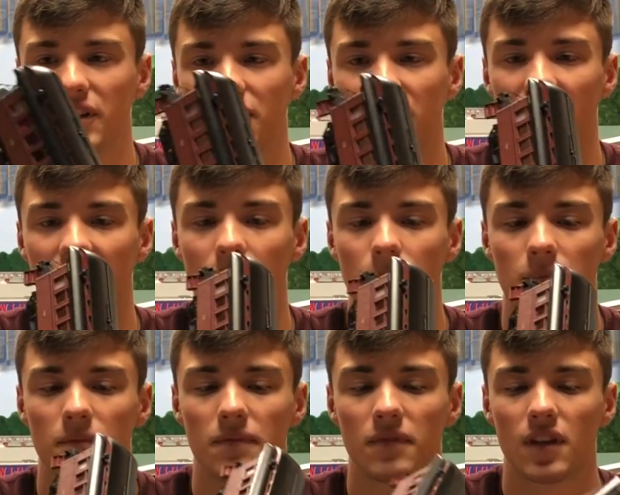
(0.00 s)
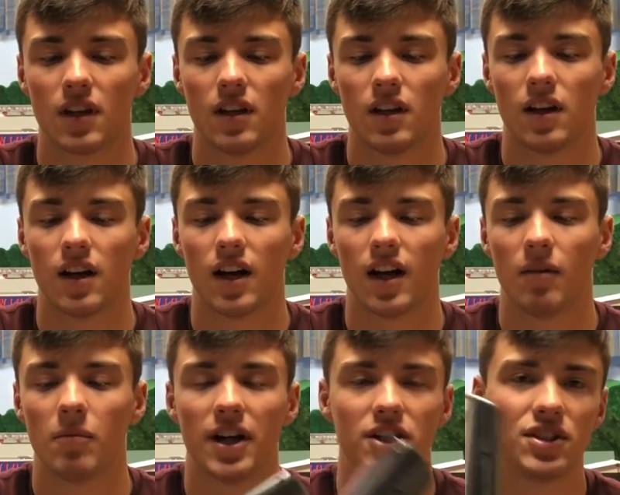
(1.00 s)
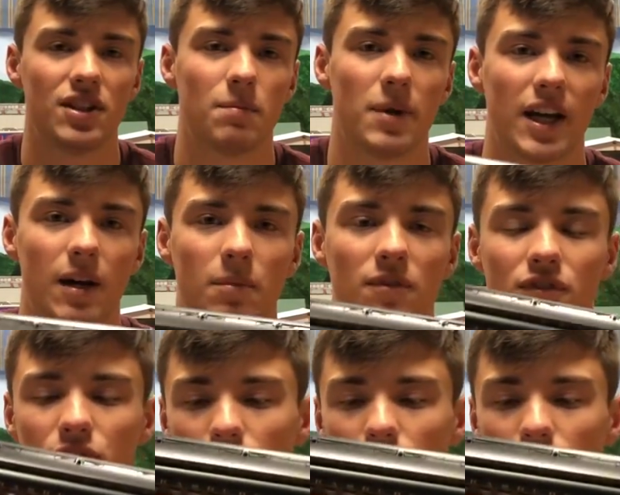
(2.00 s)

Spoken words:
the day. I just need to pick up a few